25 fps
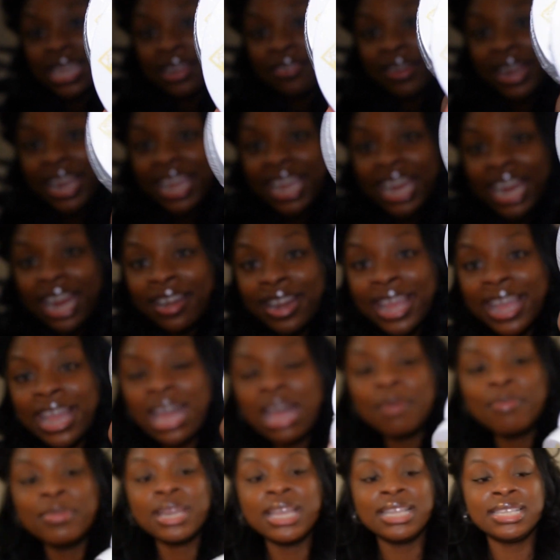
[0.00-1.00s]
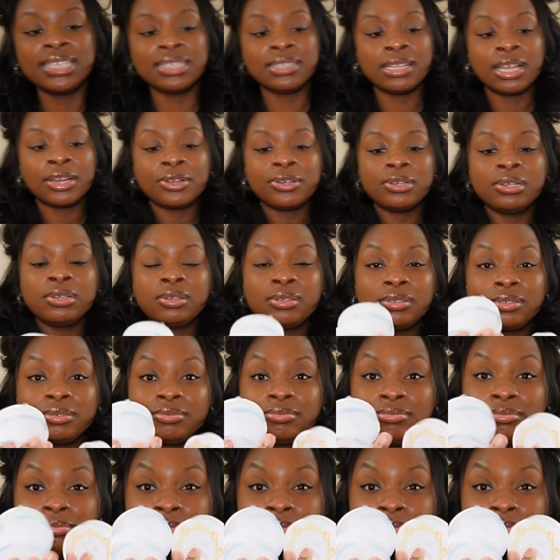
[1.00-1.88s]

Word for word: like right here. They come in these little